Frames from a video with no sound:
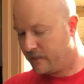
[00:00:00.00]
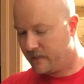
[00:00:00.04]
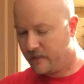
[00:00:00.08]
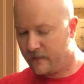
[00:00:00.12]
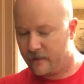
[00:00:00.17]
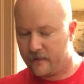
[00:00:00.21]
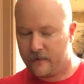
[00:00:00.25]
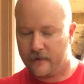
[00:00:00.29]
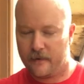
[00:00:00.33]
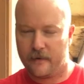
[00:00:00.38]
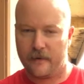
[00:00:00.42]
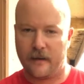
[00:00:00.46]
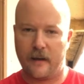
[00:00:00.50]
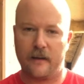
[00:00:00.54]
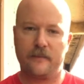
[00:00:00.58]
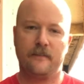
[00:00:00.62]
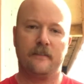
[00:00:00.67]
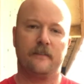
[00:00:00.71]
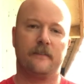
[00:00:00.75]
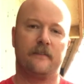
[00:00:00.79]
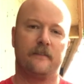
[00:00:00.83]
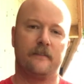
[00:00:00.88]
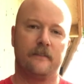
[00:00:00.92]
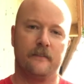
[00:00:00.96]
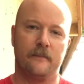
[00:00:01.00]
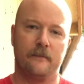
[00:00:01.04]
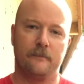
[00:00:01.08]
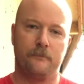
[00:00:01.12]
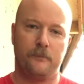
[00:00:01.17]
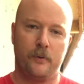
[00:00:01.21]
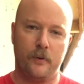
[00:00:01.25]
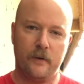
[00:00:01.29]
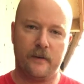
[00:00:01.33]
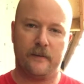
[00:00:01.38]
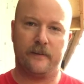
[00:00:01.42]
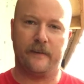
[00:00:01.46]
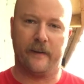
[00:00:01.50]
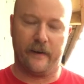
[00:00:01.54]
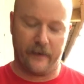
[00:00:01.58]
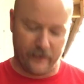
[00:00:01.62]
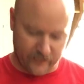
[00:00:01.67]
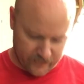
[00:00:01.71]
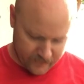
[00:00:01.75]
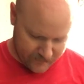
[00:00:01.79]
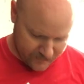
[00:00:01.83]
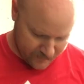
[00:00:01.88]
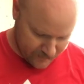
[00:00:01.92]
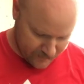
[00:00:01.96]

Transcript: the ground? I just put it there.